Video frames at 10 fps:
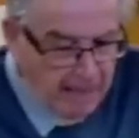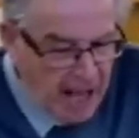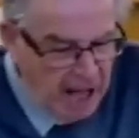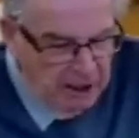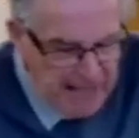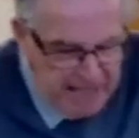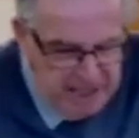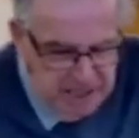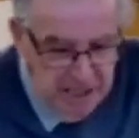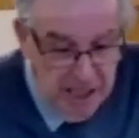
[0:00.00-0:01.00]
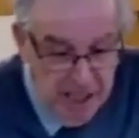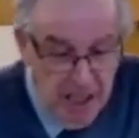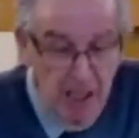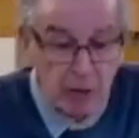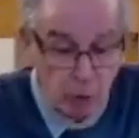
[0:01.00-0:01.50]
Our legacy,
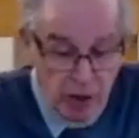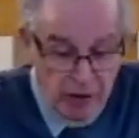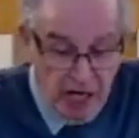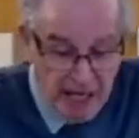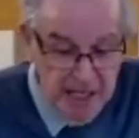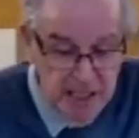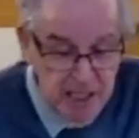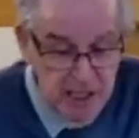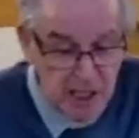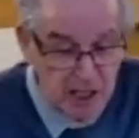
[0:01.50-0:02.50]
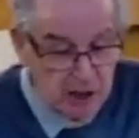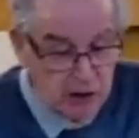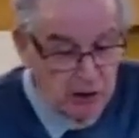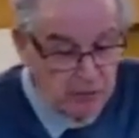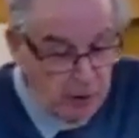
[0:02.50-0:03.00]
one of our legacies
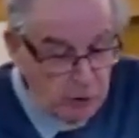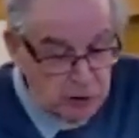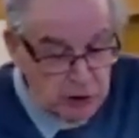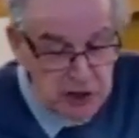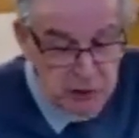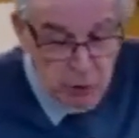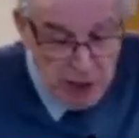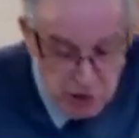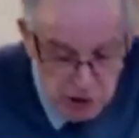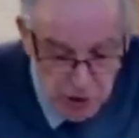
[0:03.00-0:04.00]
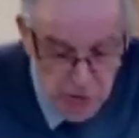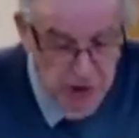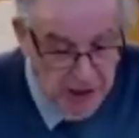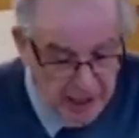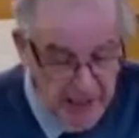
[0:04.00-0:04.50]
to the future is through our
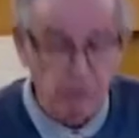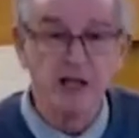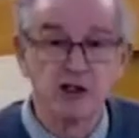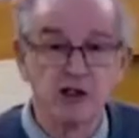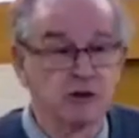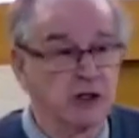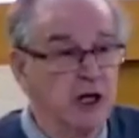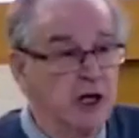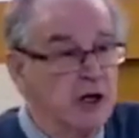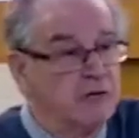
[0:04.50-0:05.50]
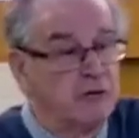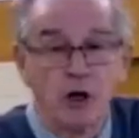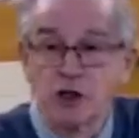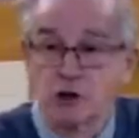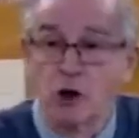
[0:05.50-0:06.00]
children and our grandchildren, through
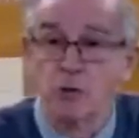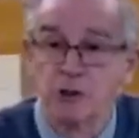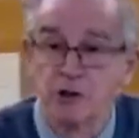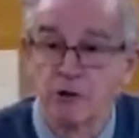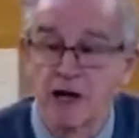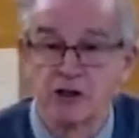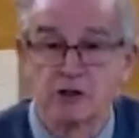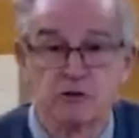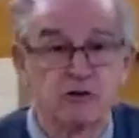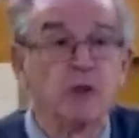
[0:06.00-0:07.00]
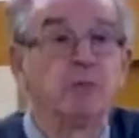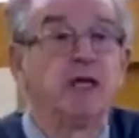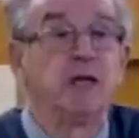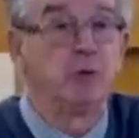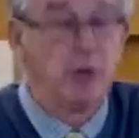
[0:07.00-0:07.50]
our adopted grandchildren, from the
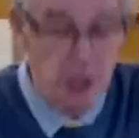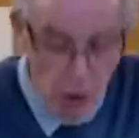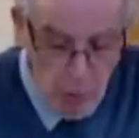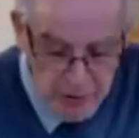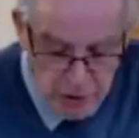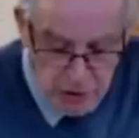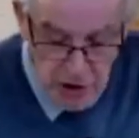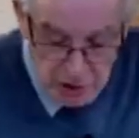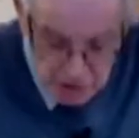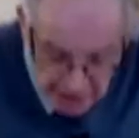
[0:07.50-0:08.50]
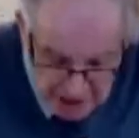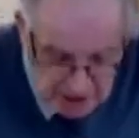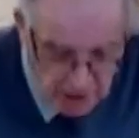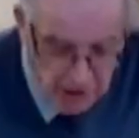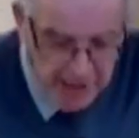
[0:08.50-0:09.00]
people we know in the church.
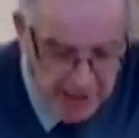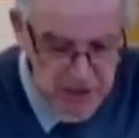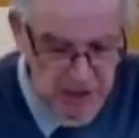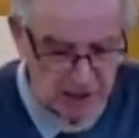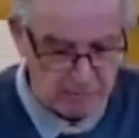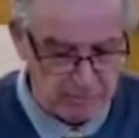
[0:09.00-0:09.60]
That's our legacy.